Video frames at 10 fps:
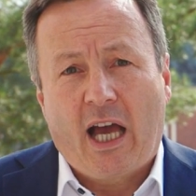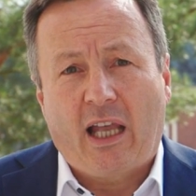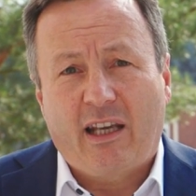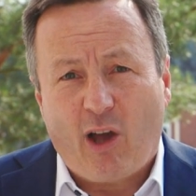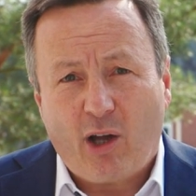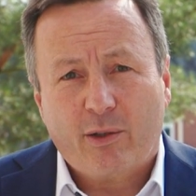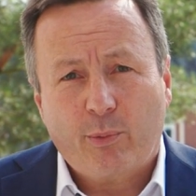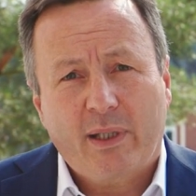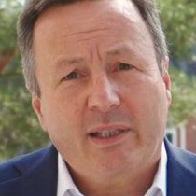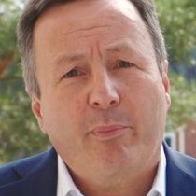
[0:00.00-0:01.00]
A lot
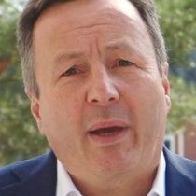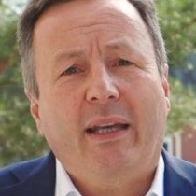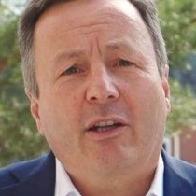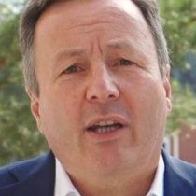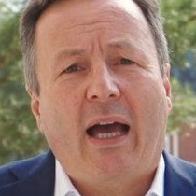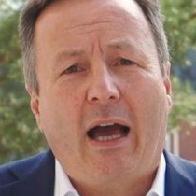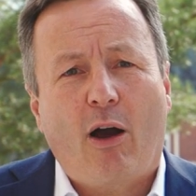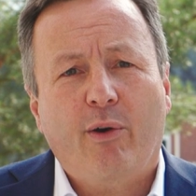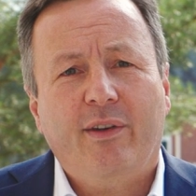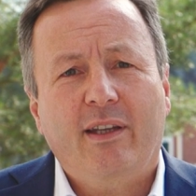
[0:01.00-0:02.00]
will depend on
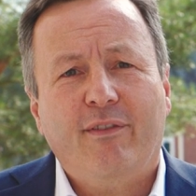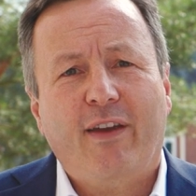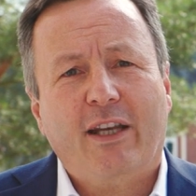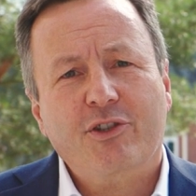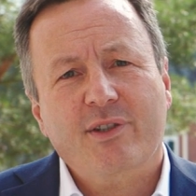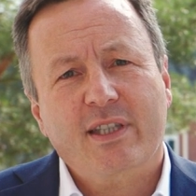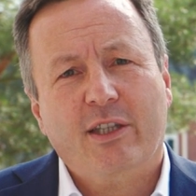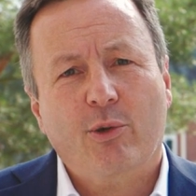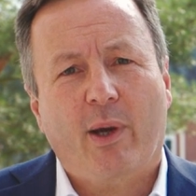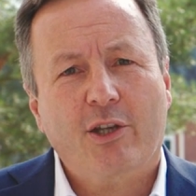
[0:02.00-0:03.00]
how the infection
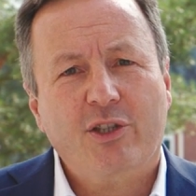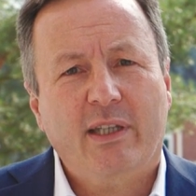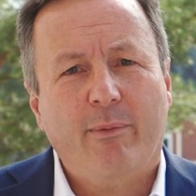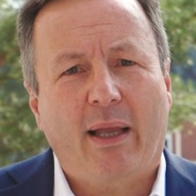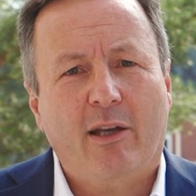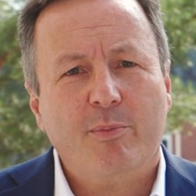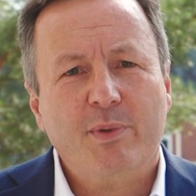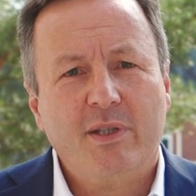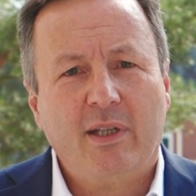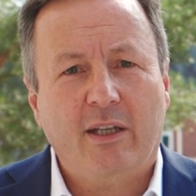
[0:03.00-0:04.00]
situation
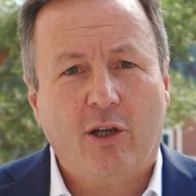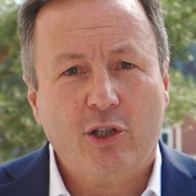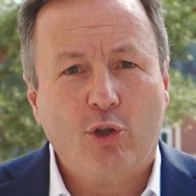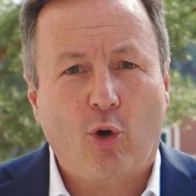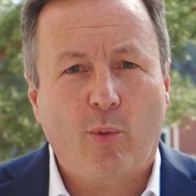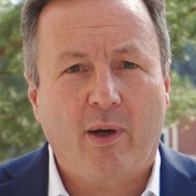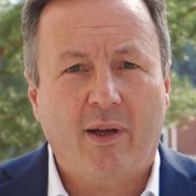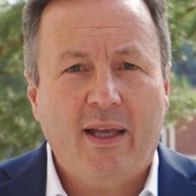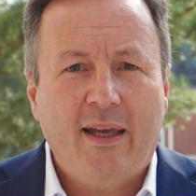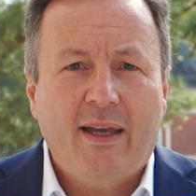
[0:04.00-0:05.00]
develops in
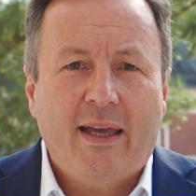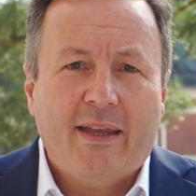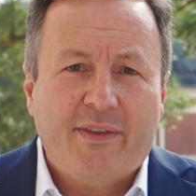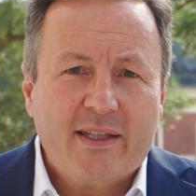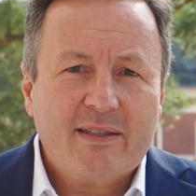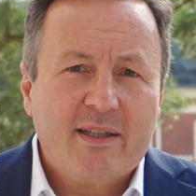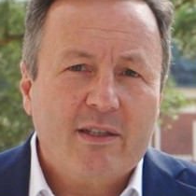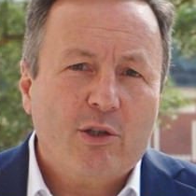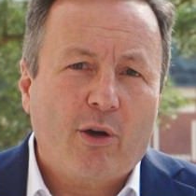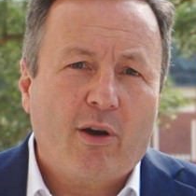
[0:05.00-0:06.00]
October. This
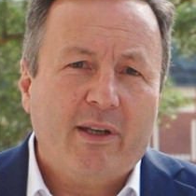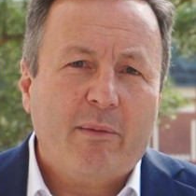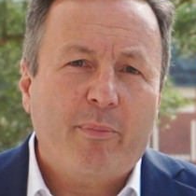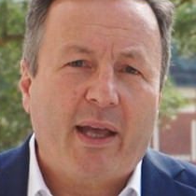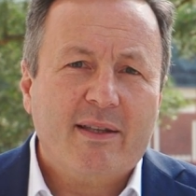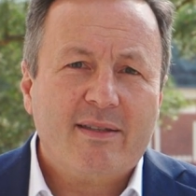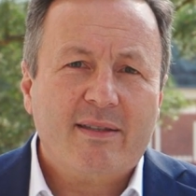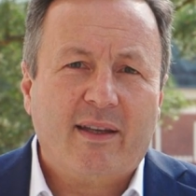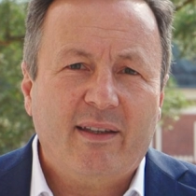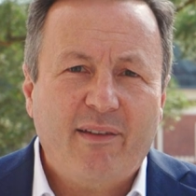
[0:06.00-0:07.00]
in turn depends
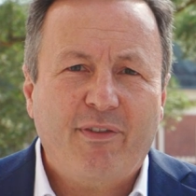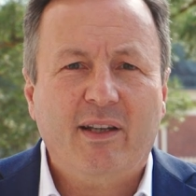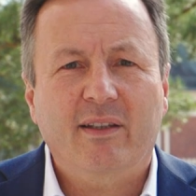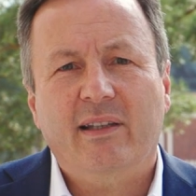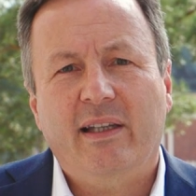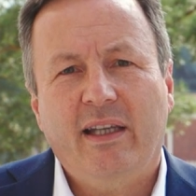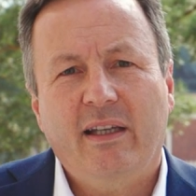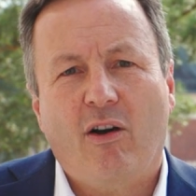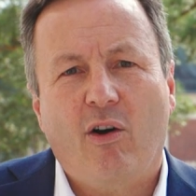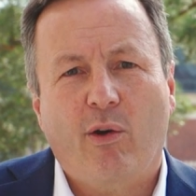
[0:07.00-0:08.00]

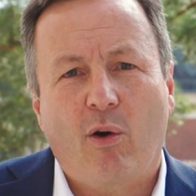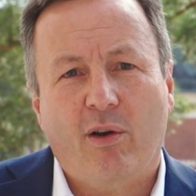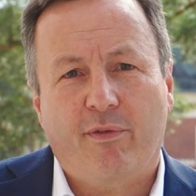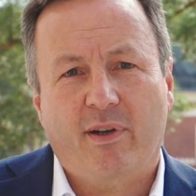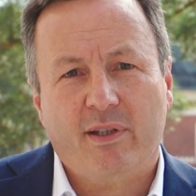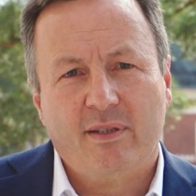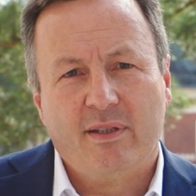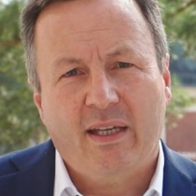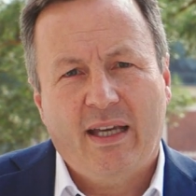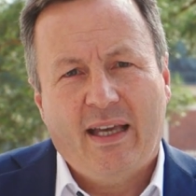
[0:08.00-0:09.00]
significantly on all of
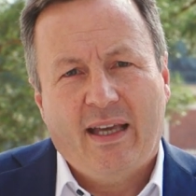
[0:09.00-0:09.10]
us.